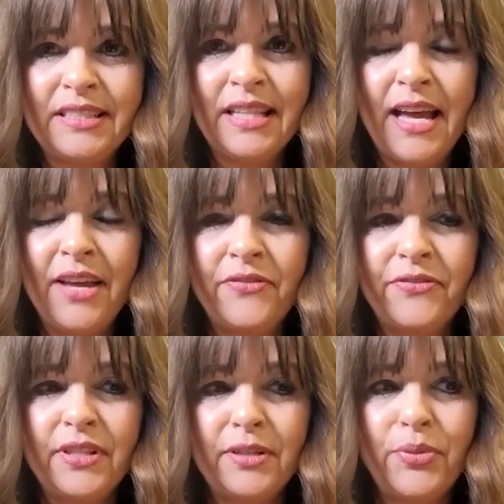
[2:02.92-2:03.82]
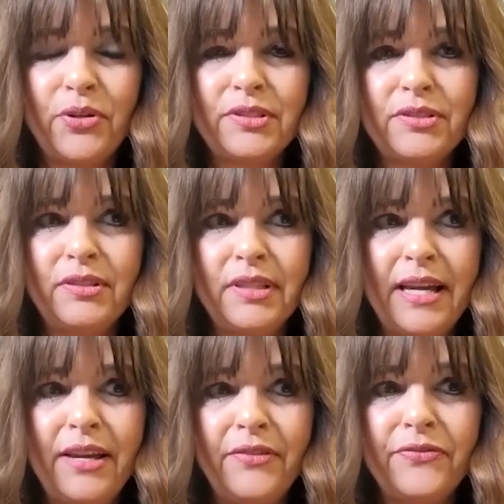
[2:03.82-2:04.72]
life and a personal
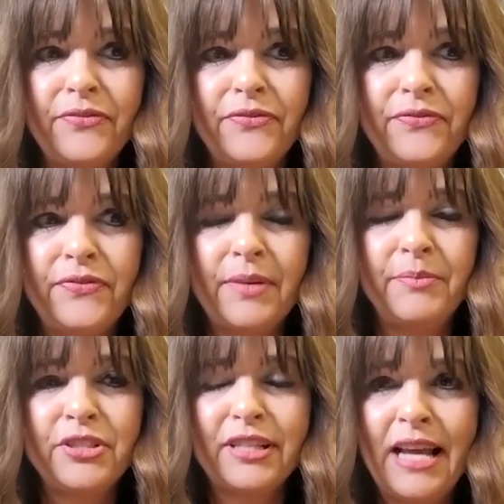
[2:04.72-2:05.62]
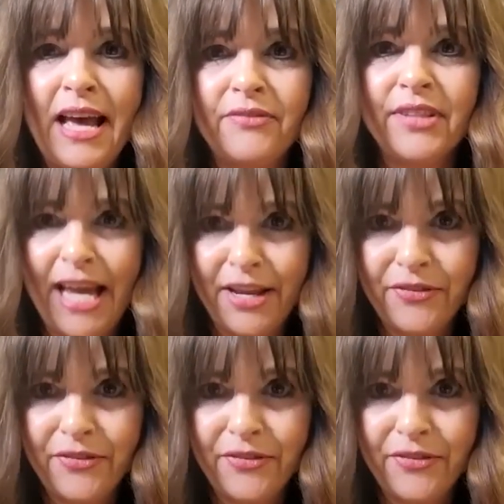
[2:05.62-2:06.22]
life. I'm just going to have life.